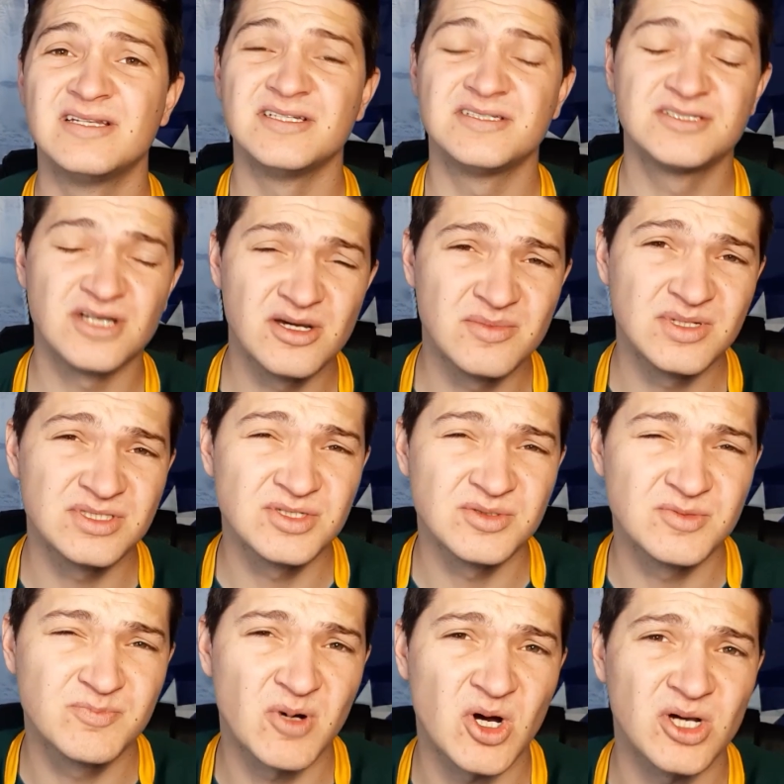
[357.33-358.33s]
determined
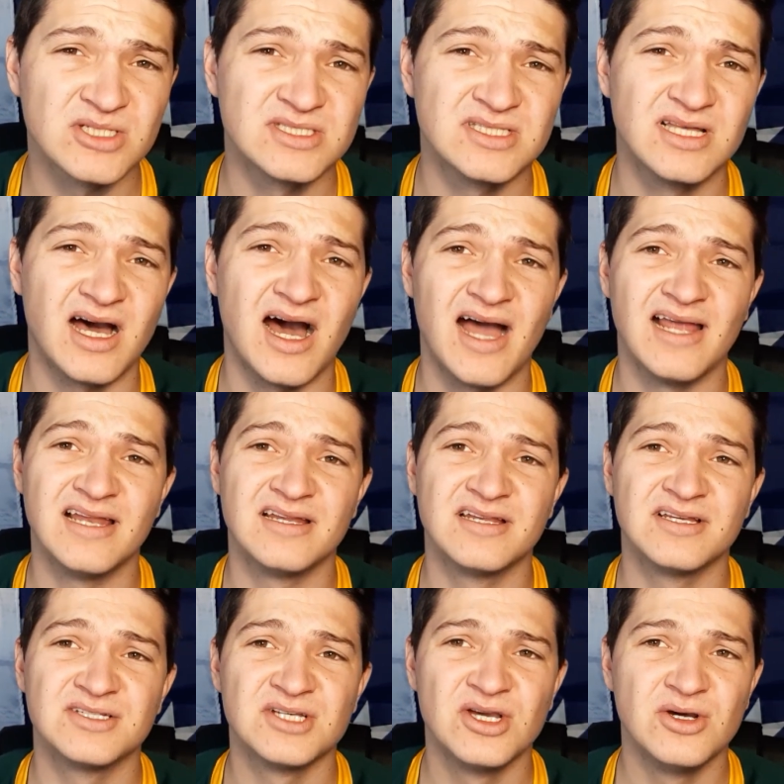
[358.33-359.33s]
to pass the
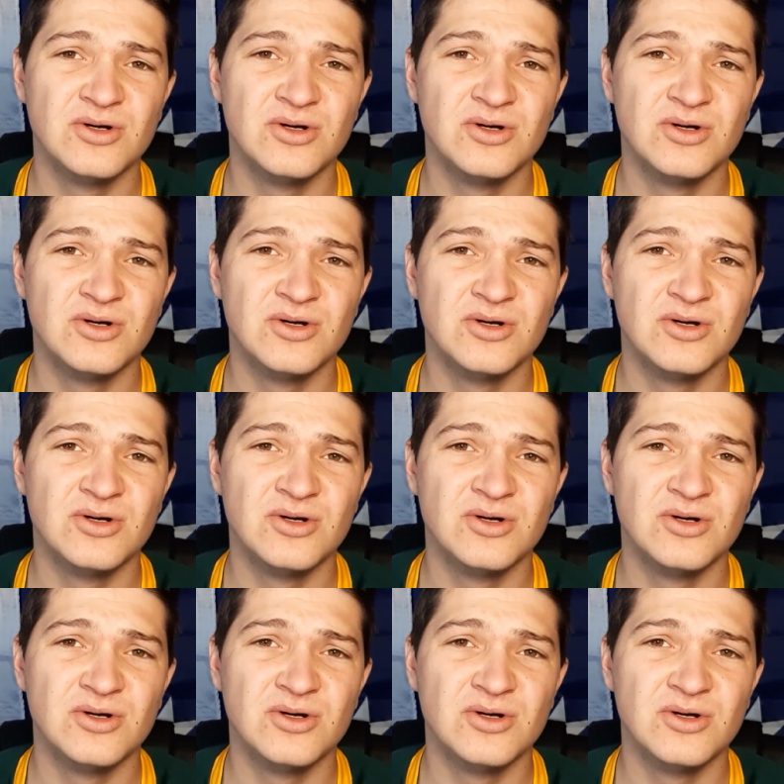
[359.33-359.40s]
Highlanders,